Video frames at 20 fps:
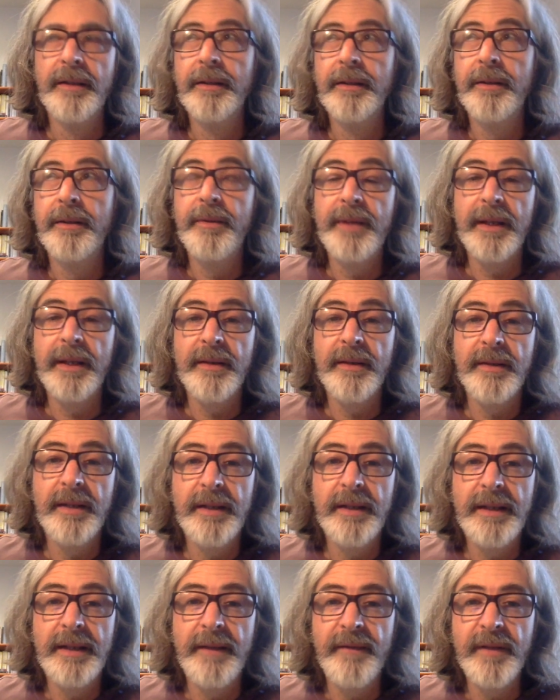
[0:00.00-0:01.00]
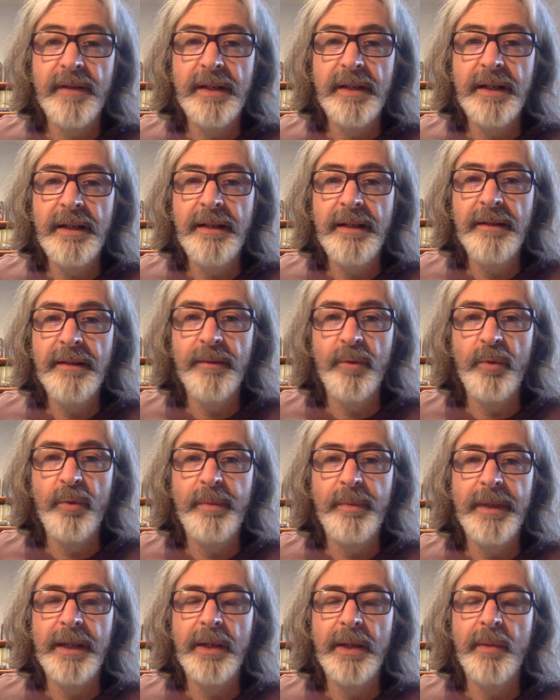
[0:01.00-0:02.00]
2017, all
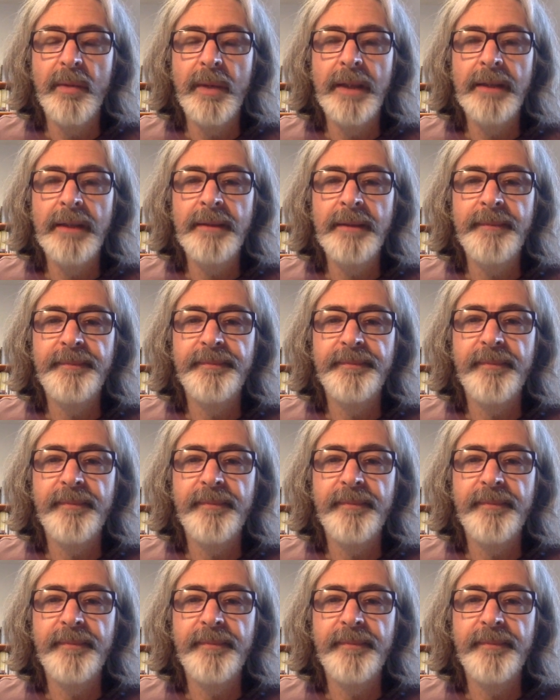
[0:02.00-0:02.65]
being well.